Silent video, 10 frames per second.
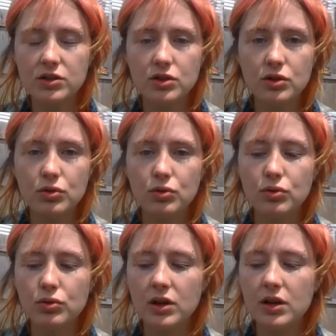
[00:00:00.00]

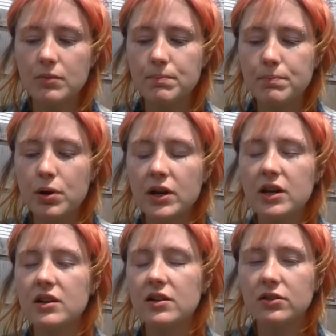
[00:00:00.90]
to put
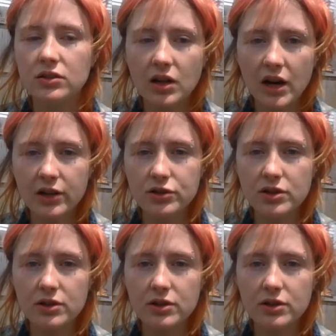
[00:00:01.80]
another large,